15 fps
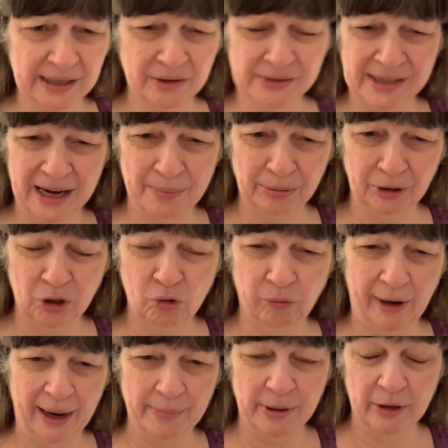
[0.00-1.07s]
was able to
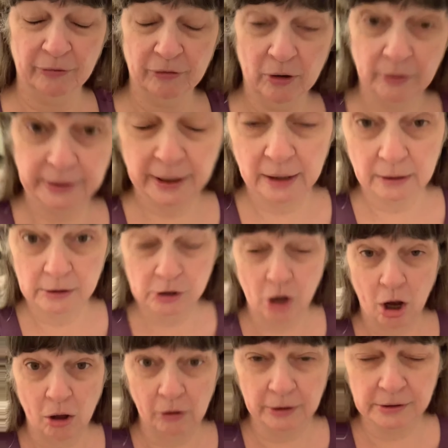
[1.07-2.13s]
grab it and throw it down a
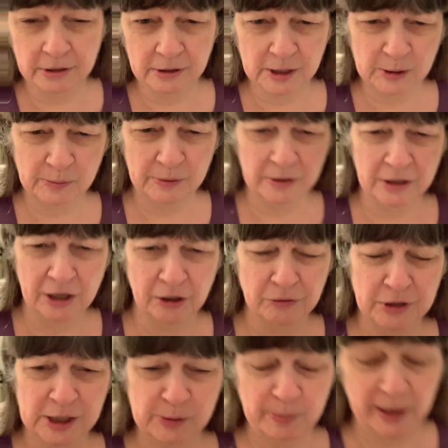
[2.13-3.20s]
toilet and just, you know,
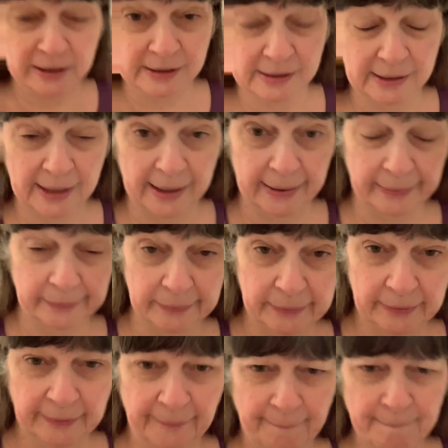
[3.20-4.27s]
dispense of that,
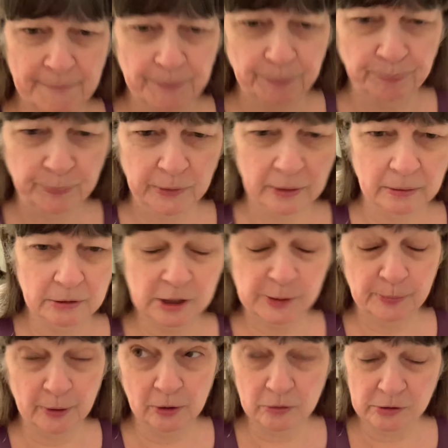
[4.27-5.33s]

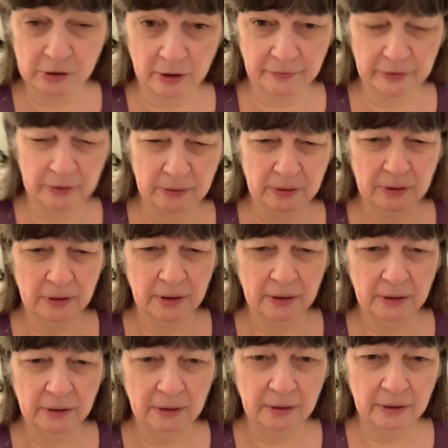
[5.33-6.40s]
dispose of it.
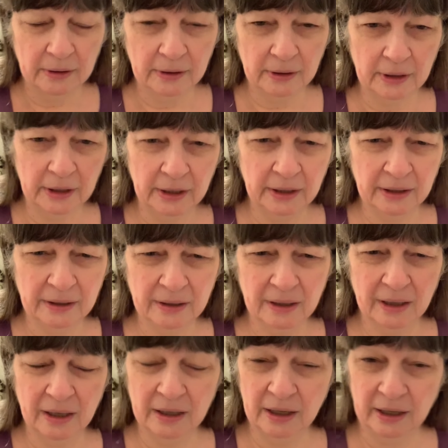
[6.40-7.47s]
And
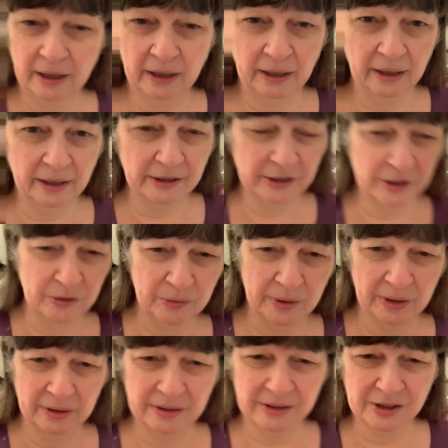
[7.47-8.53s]
I had to
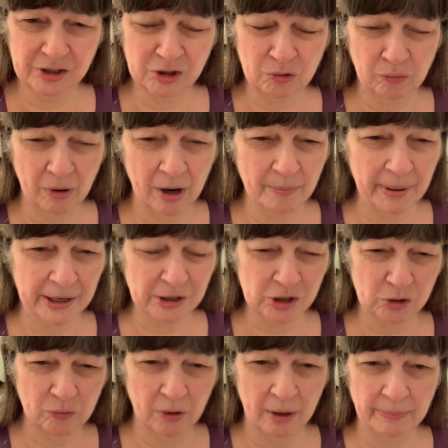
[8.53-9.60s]
scrub and
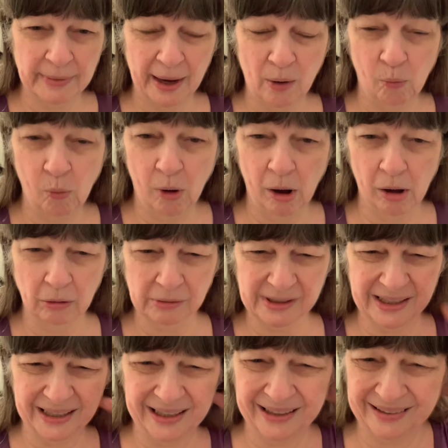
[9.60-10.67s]
scrub that wall
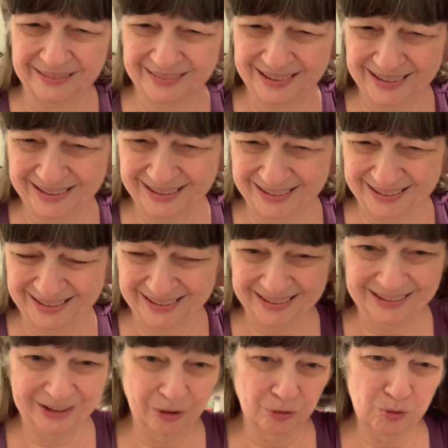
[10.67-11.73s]
to get
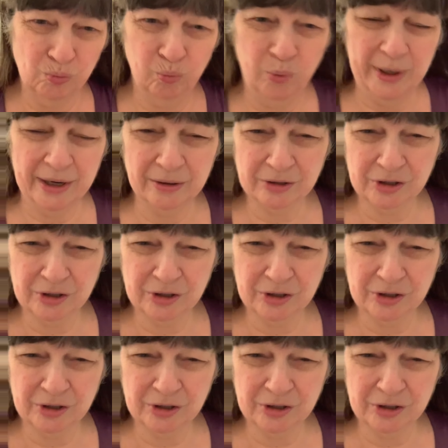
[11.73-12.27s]
those weird